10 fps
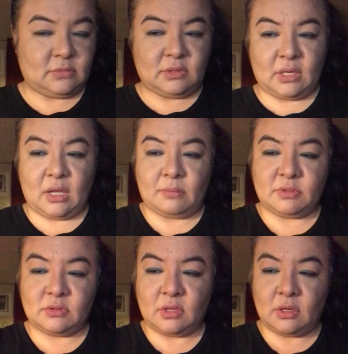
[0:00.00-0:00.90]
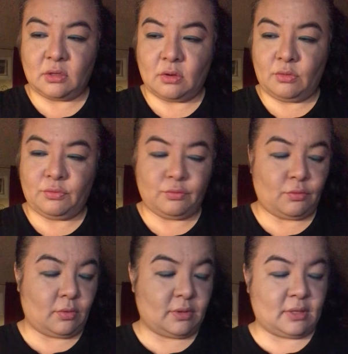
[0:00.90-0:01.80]
Nah, I'm just gonna go
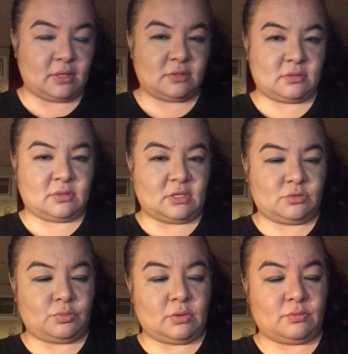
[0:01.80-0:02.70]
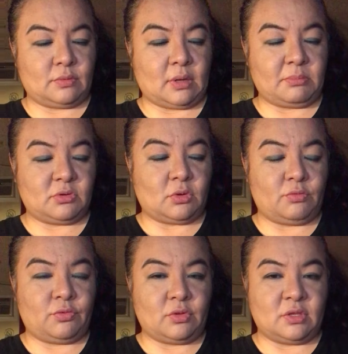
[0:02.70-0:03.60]
for this. This one. I'm gonna go
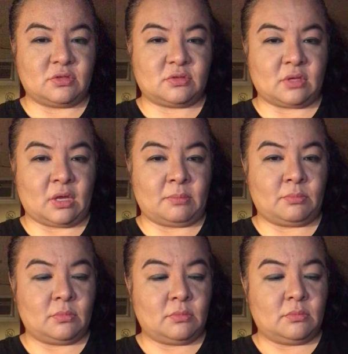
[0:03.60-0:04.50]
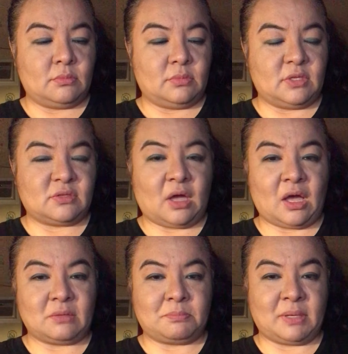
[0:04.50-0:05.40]
for this. This
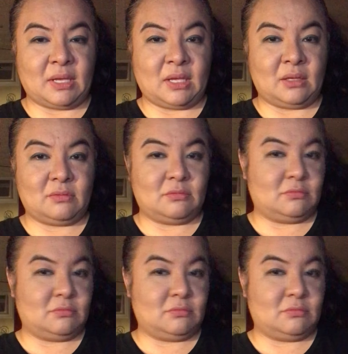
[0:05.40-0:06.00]
hot pink